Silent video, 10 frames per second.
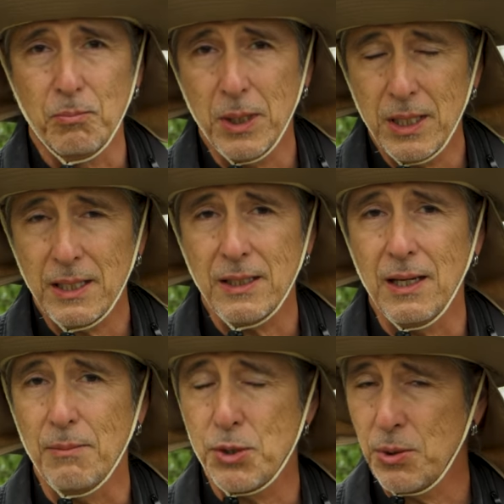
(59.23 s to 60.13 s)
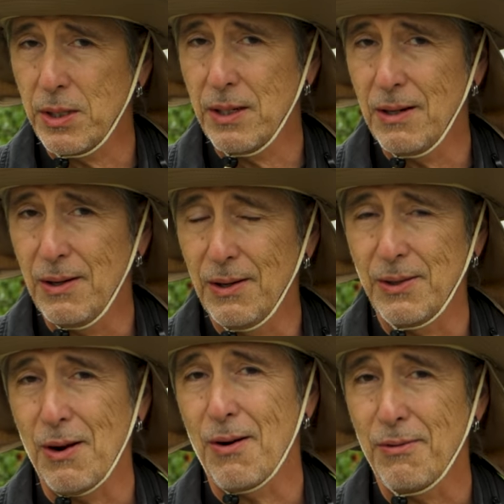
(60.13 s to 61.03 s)
but I'm shooting it
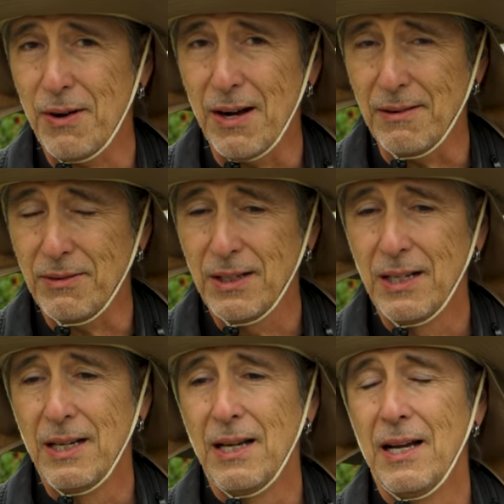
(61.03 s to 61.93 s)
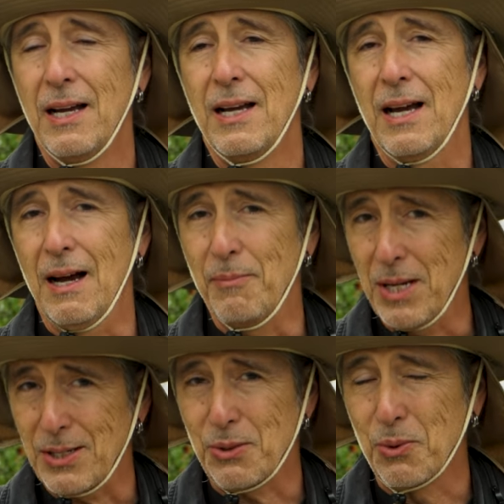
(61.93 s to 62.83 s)
on the R5. I'm
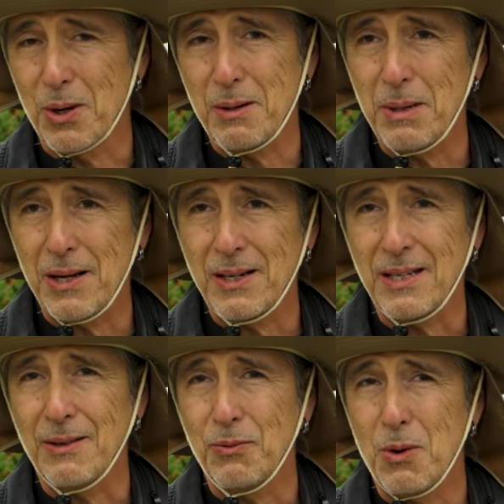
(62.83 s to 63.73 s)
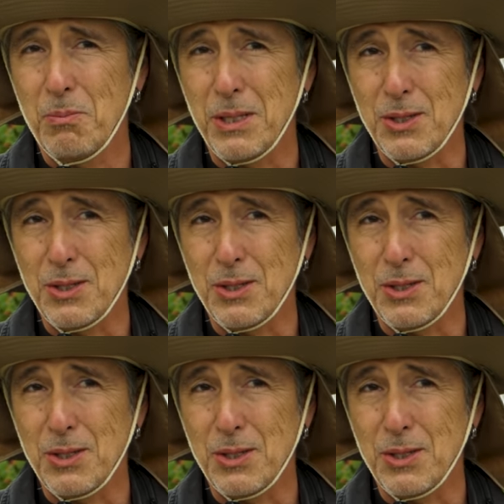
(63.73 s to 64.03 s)
not too worried about it. It won't